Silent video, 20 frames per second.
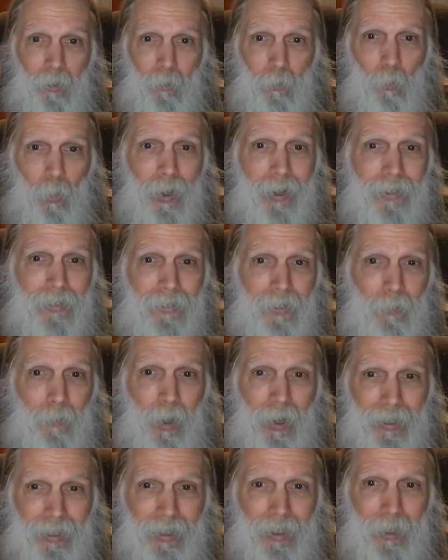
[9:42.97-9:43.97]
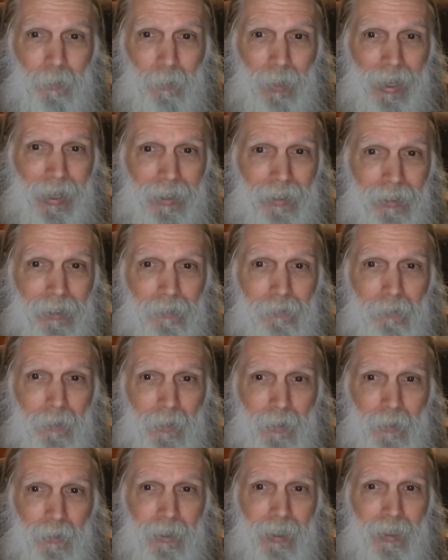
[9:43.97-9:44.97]
won the marketing battle for
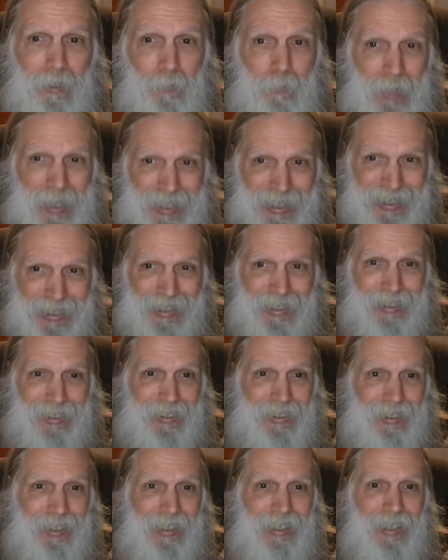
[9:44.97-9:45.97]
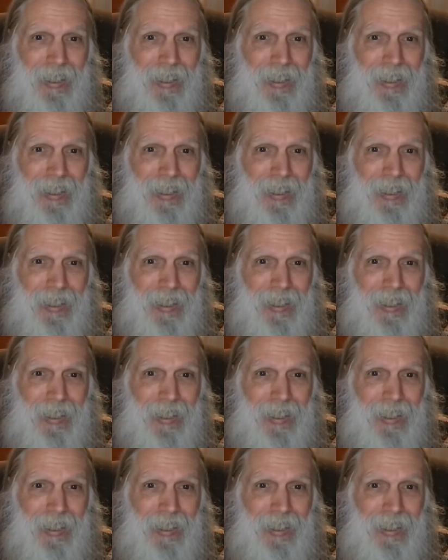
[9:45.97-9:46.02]
use as medicine,